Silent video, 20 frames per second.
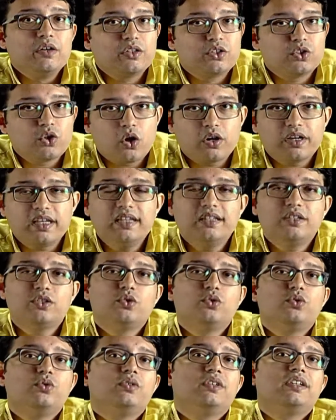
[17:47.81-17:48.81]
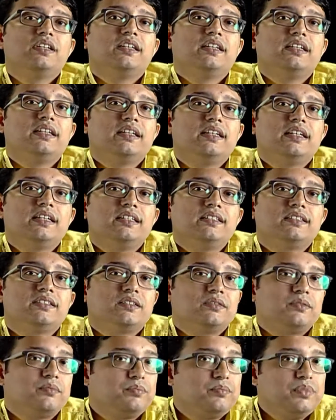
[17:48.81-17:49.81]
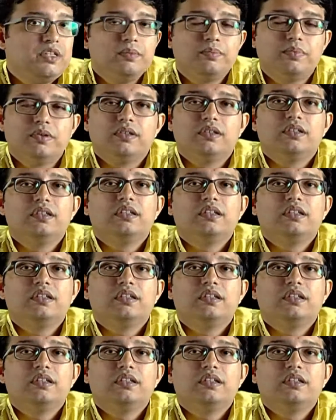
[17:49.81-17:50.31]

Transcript: talking to his people